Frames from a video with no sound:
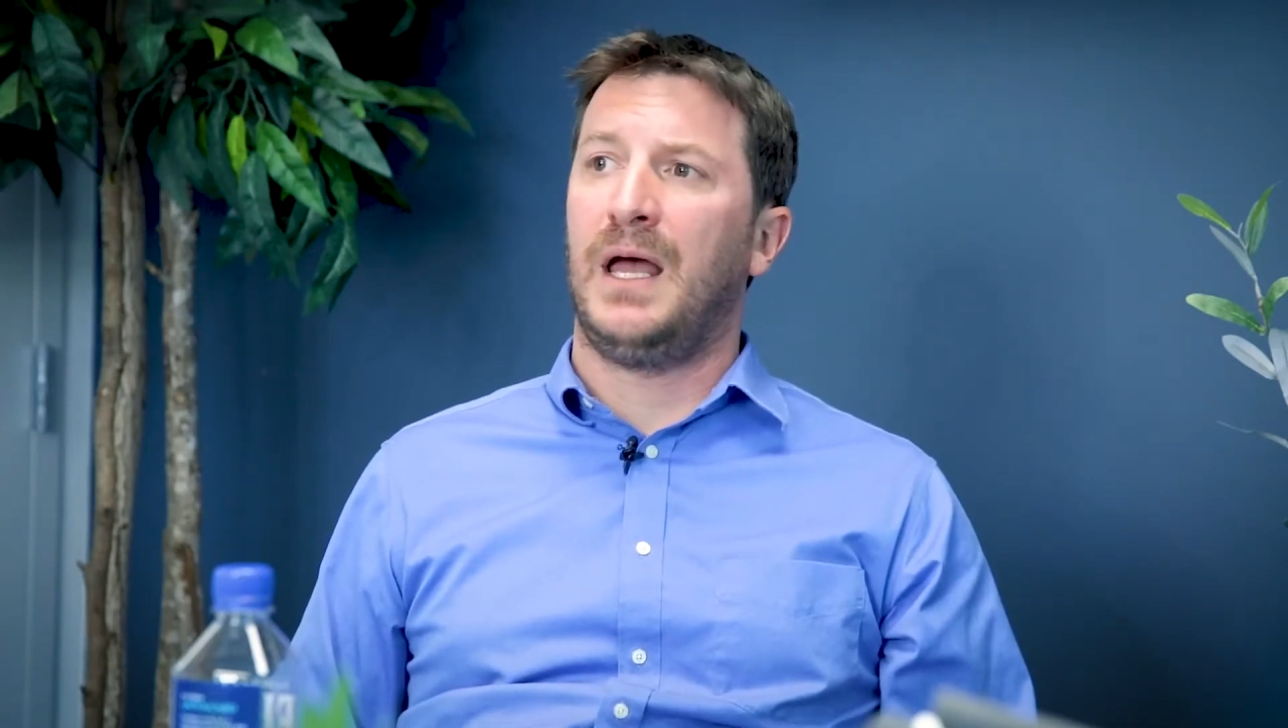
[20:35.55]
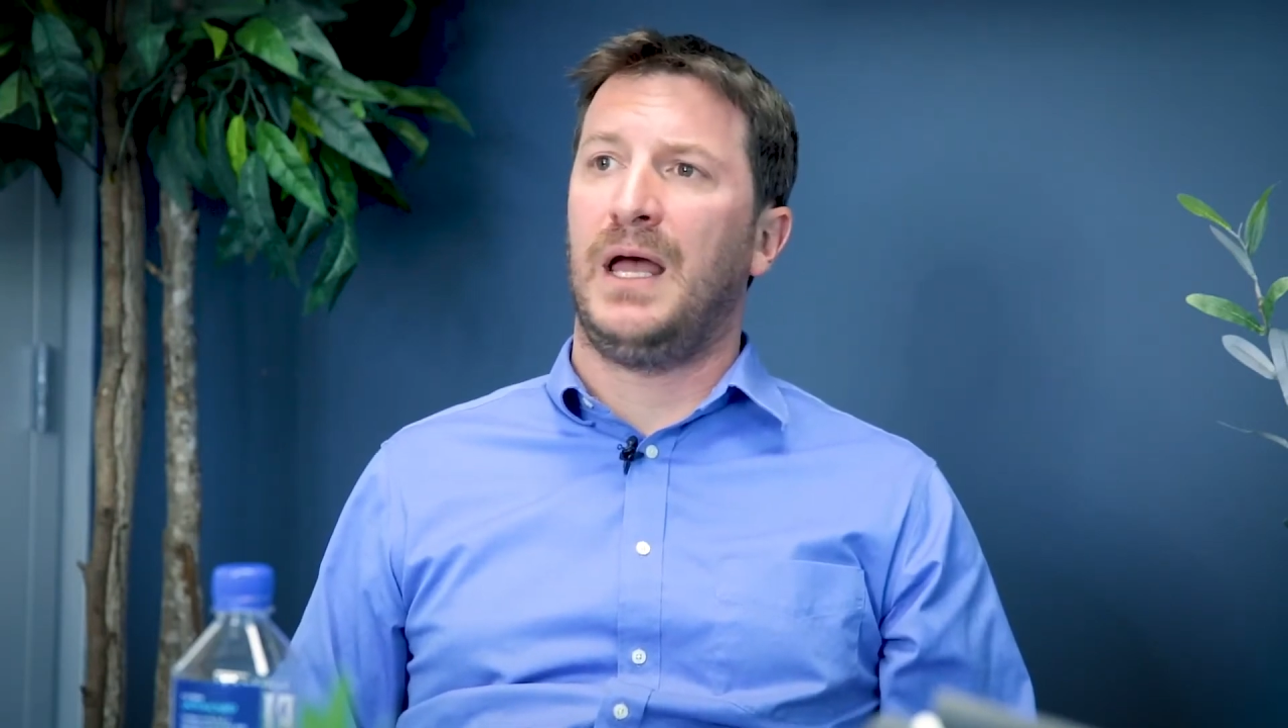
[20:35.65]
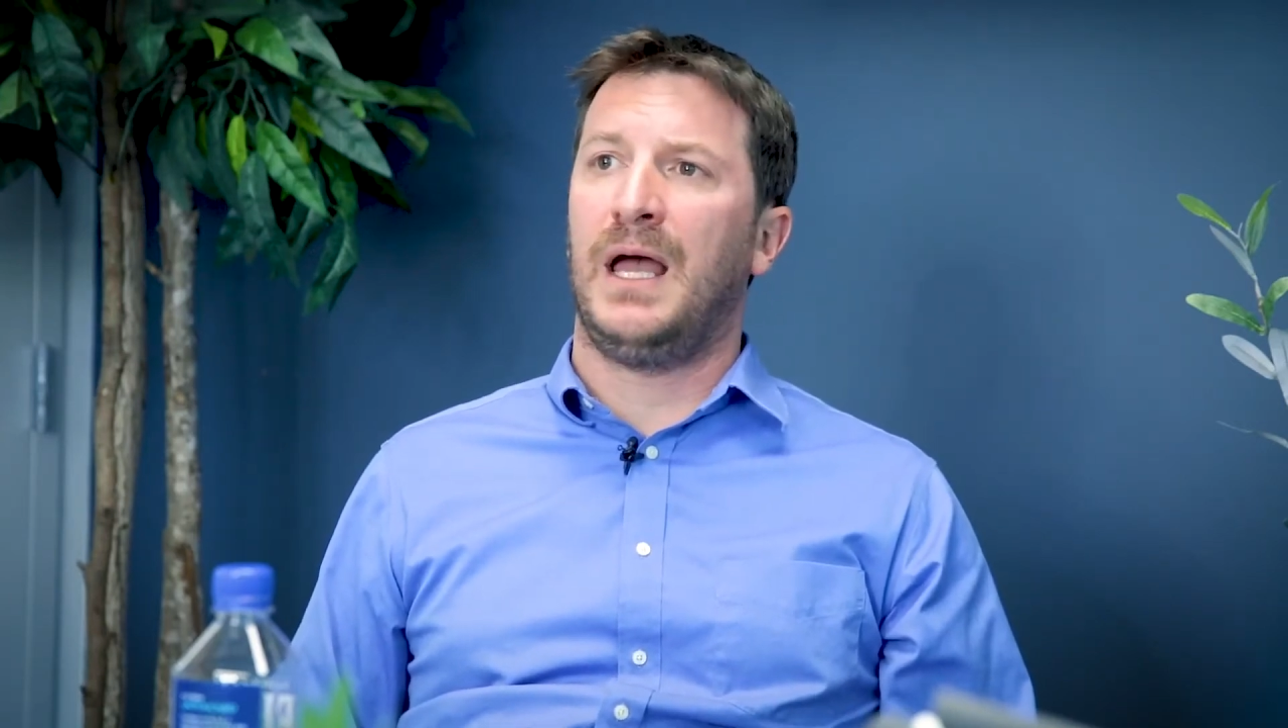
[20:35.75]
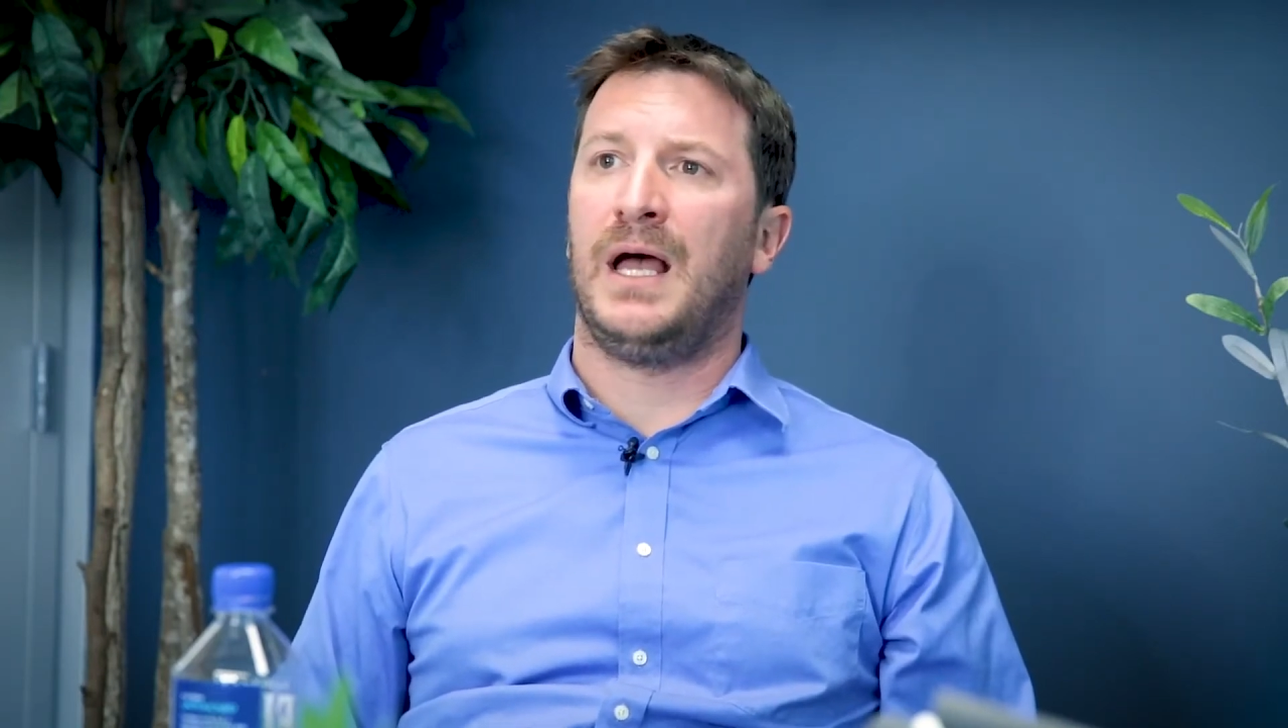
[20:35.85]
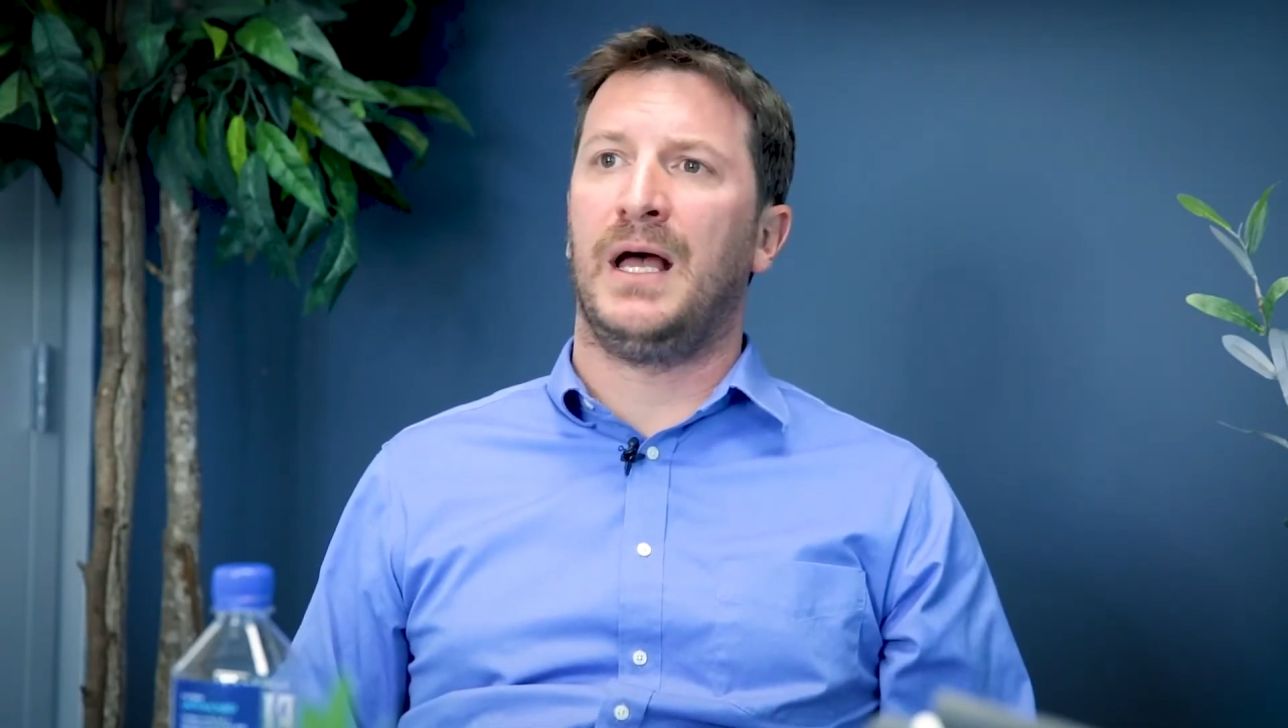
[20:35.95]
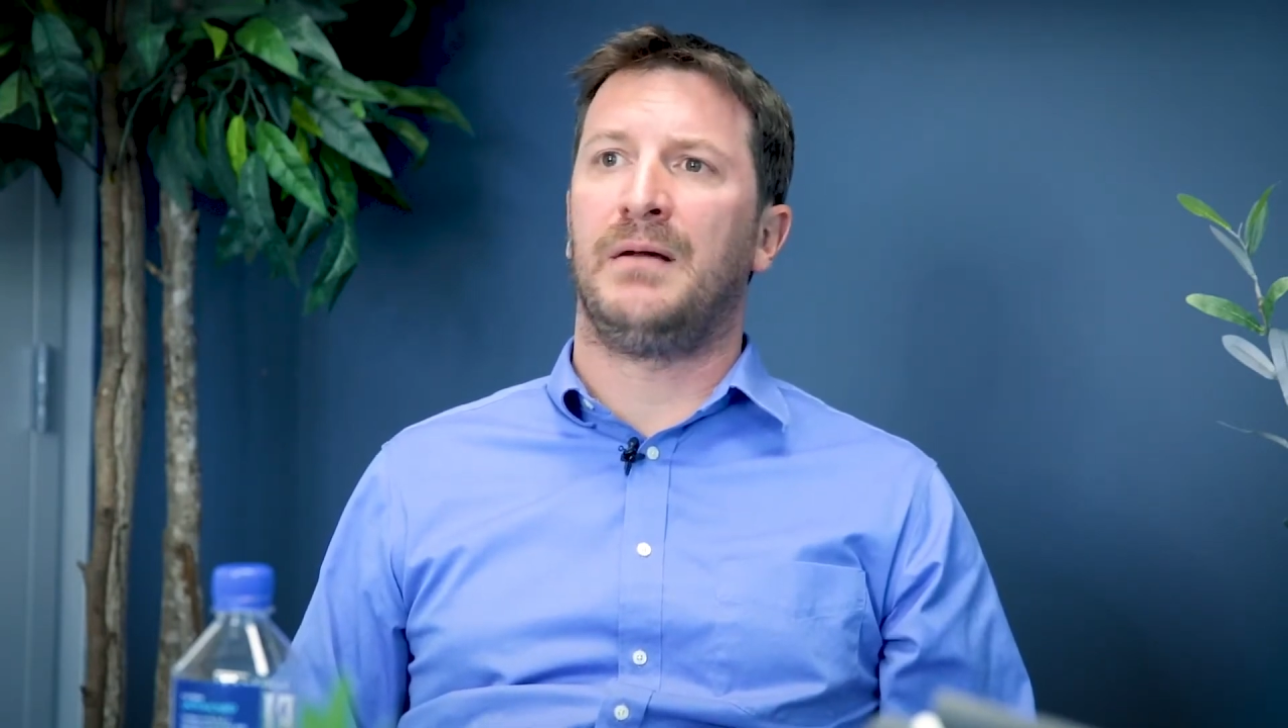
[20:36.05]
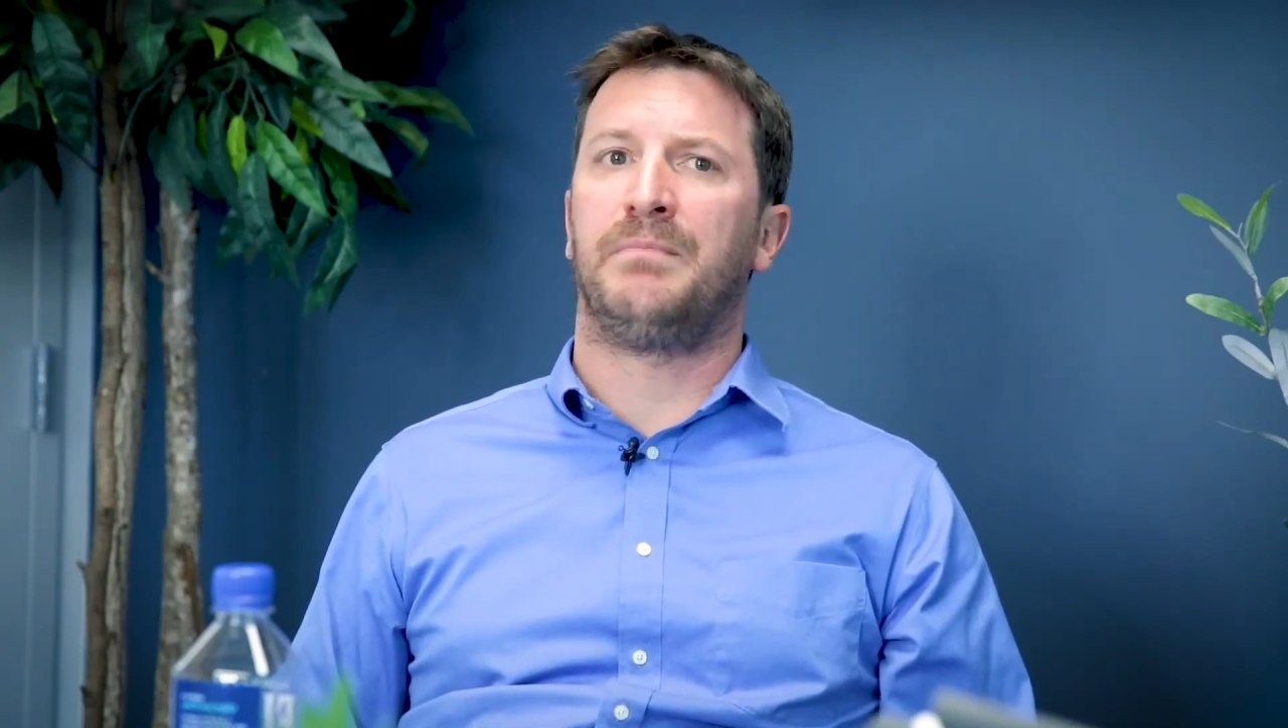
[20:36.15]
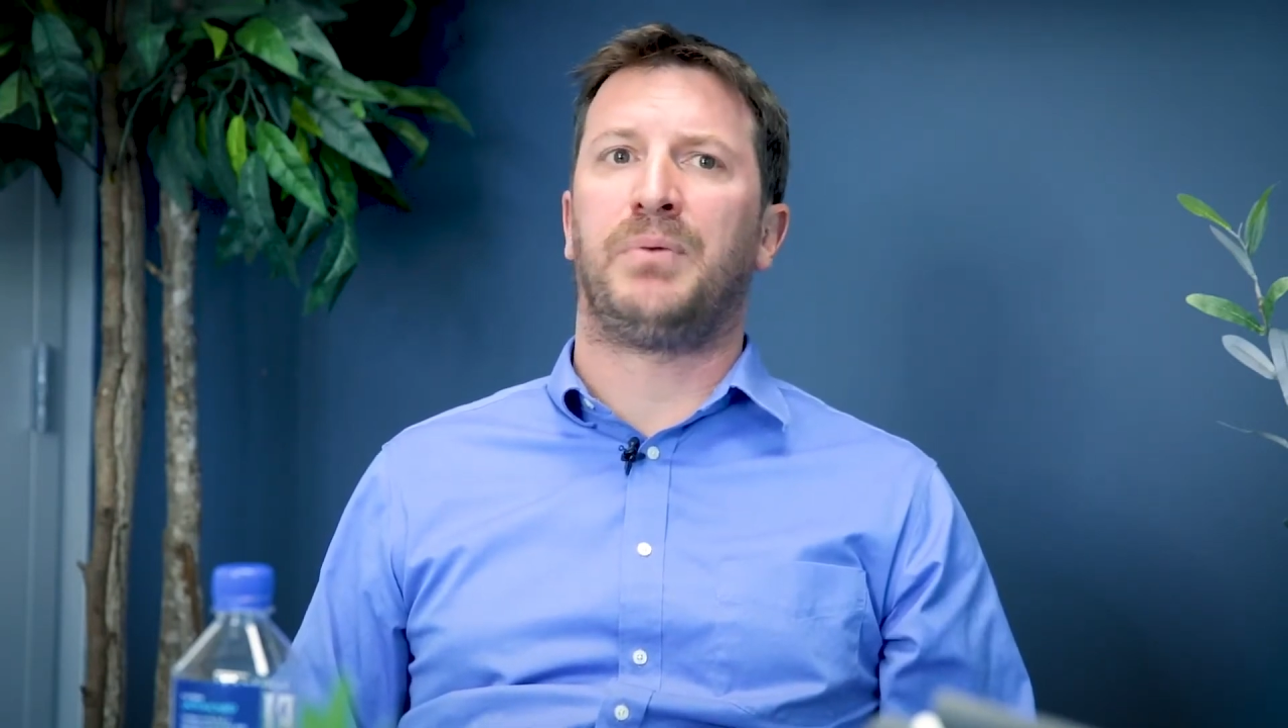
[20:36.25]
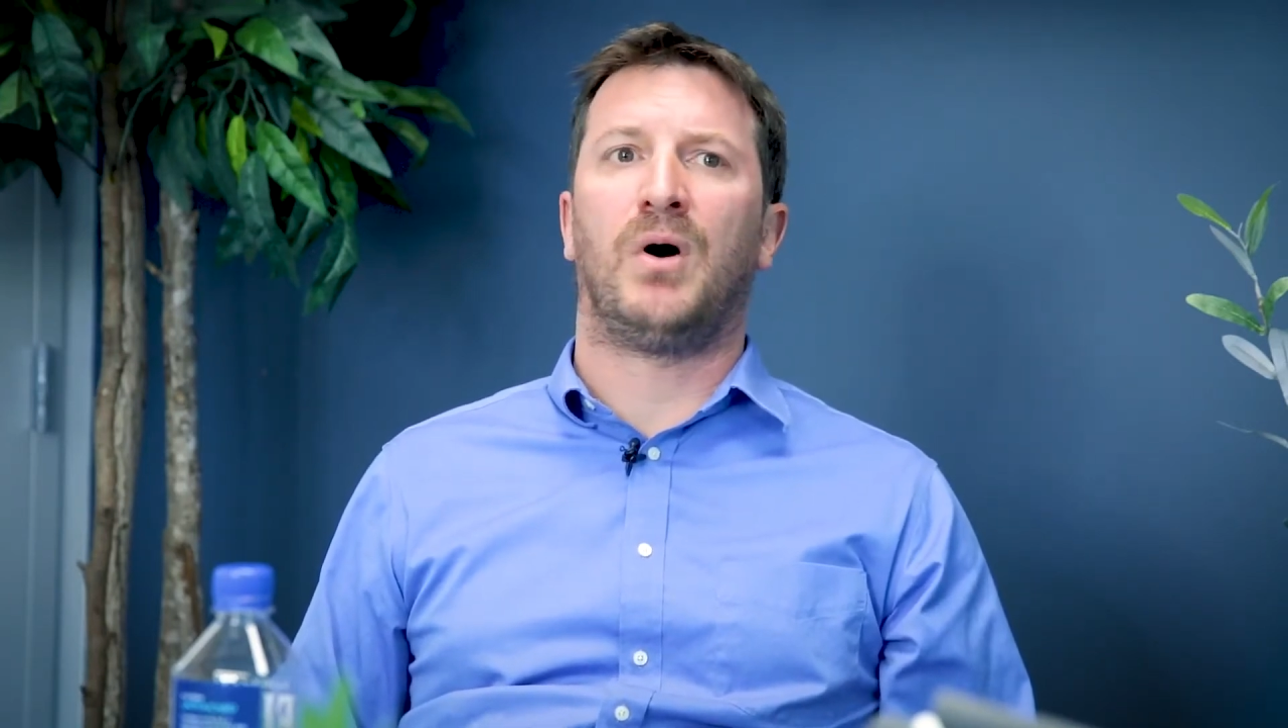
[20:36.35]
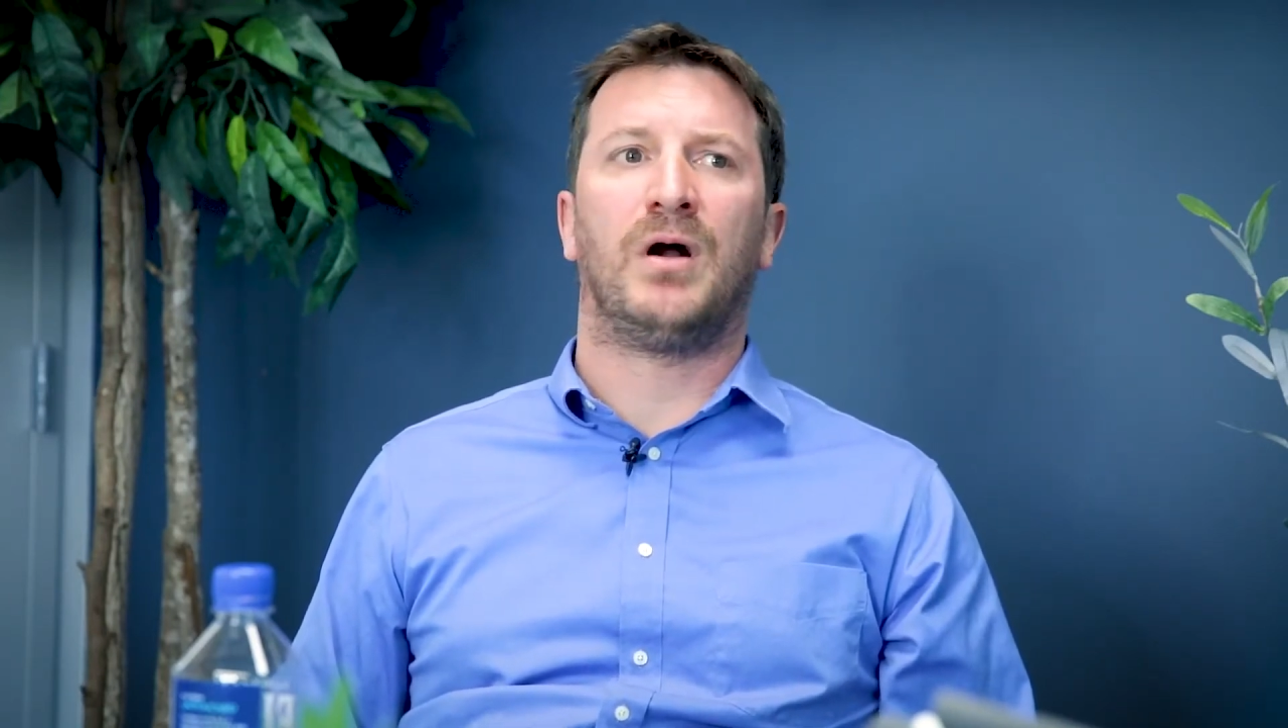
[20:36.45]
And
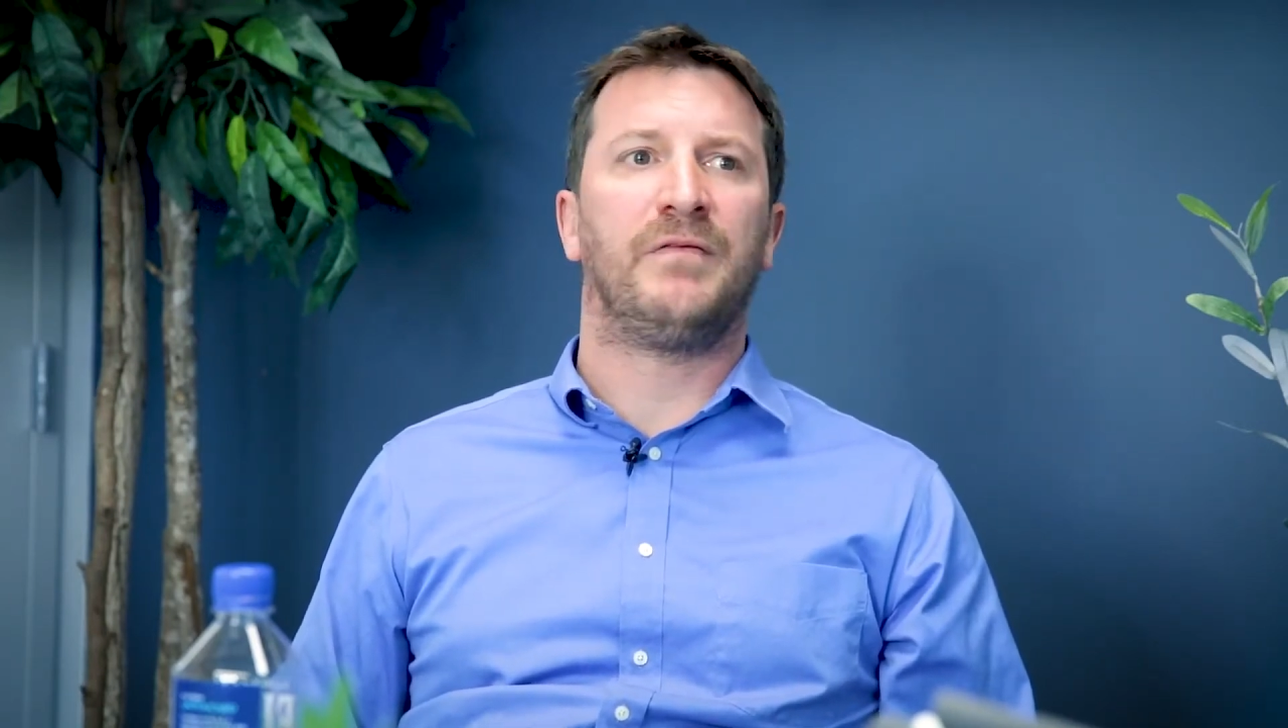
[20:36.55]
part